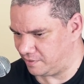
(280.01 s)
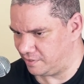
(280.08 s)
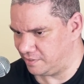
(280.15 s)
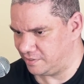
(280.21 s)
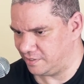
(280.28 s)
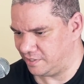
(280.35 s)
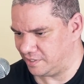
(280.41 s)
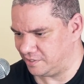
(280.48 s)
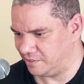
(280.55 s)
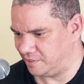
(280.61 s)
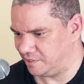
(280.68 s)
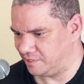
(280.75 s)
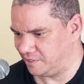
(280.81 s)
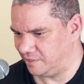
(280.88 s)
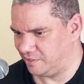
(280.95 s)
There's the actual
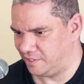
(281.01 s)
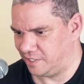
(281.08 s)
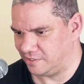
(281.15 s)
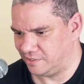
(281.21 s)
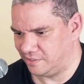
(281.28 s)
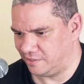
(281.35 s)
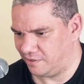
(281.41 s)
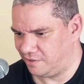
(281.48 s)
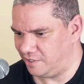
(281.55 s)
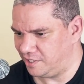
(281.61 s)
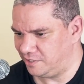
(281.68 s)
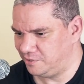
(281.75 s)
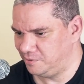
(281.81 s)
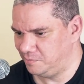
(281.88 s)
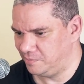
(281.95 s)
article on that. So
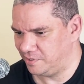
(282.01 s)
32